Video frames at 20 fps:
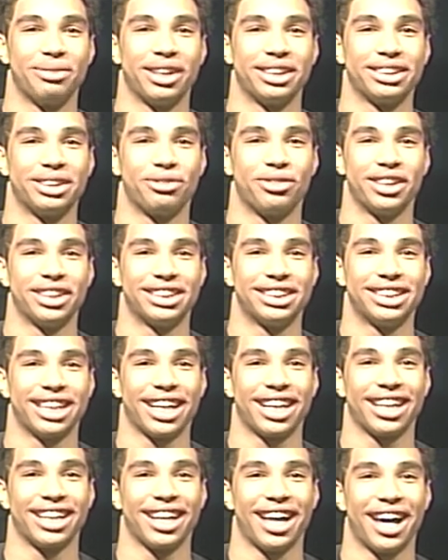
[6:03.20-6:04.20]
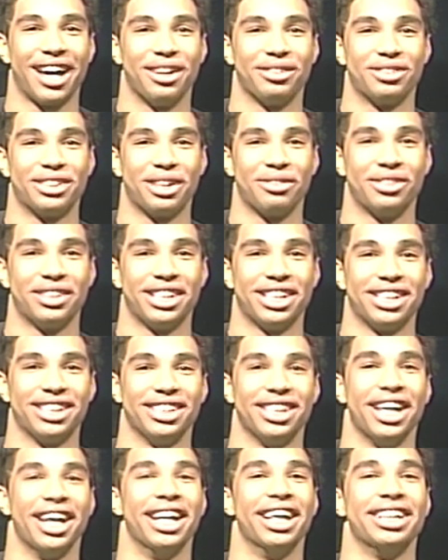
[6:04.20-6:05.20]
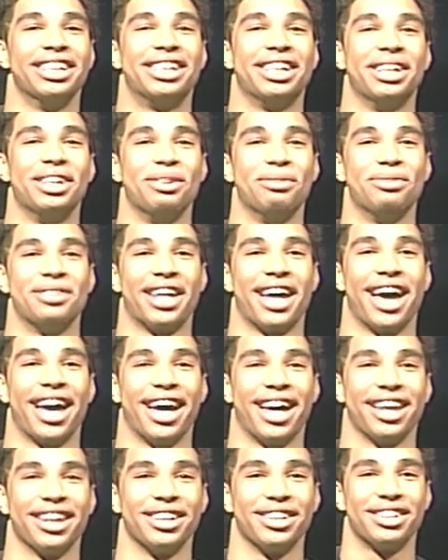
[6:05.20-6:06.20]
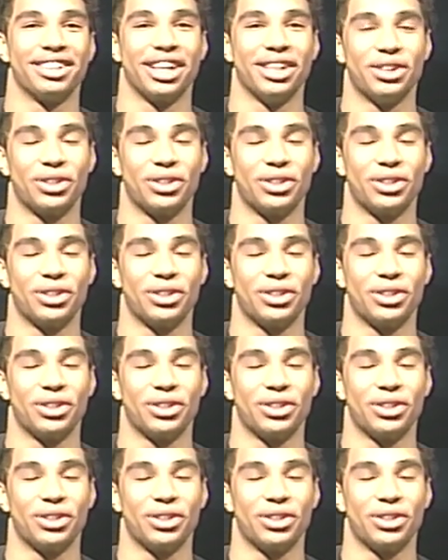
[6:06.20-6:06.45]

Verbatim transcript: as they finished second out of 17 teams at the St.